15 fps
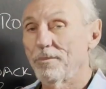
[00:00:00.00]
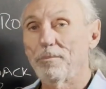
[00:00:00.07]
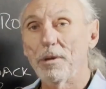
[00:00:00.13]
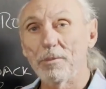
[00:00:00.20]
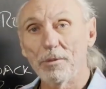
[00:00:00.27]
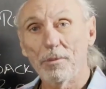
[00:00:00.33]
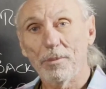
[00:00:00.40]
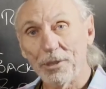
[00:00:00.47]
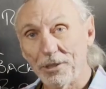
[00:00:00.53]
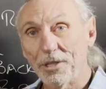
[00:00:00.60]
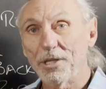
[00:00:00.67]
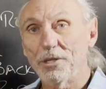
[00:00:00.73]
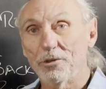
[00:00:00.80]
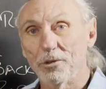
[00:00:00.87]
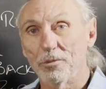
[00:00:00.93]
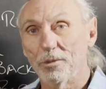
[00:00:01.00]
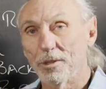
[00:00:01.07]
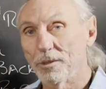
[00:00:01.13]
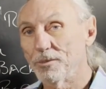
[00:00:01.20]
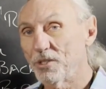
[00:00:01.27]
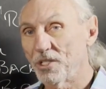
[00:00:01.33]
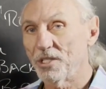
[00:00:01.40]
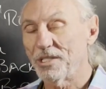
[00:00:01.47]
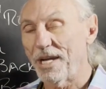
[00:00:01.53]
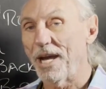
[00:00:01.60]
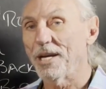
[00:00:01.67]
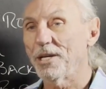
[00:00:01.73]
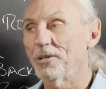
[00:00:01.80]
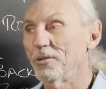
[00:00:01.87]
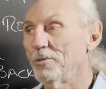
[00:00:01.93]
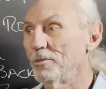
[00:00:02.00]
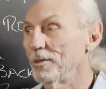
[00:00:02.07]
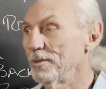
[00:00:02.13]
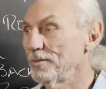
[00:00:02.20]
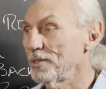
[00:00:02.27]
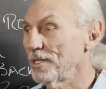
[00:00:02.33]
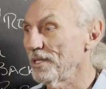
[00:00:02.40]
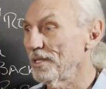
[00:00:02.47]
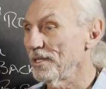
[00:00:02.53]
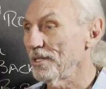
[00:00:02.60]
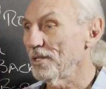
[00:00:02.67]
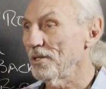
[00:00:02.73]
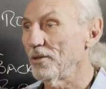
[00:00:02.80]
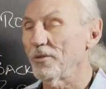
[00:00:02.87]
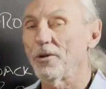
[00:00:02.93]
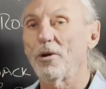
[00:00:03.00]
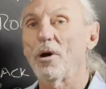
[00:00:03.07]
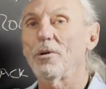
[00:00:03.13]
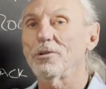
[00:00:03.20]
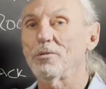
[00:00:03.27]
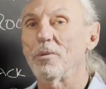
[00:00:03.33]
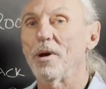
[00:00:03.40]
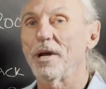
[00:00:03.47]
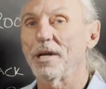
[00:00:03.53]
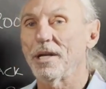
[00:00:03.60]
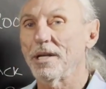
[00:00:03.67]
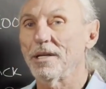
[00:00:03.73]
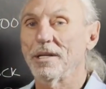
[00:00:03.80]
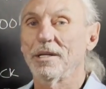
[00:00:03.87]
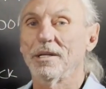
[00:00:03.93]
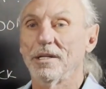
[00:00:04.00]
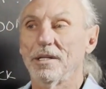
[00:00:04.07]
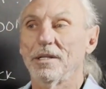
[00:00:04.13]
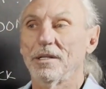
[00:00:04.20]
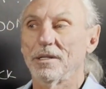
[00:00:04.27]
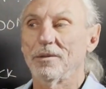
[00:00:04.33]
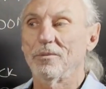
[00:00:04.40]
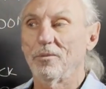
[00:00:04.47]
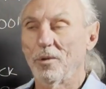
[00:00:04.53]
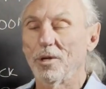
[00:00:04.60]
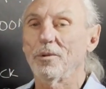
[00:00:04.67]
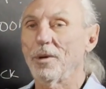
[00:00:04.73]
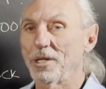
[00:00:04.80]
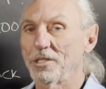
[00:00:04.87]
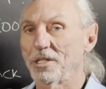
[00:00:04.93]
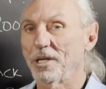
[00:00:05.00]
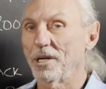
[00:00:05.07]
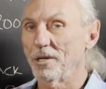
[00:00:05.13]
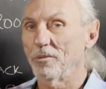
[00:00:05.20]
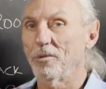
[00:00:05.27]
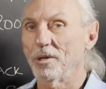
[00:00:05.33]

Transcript: people building new rooms, designing new rooms and you know, they're always wanting where do I start?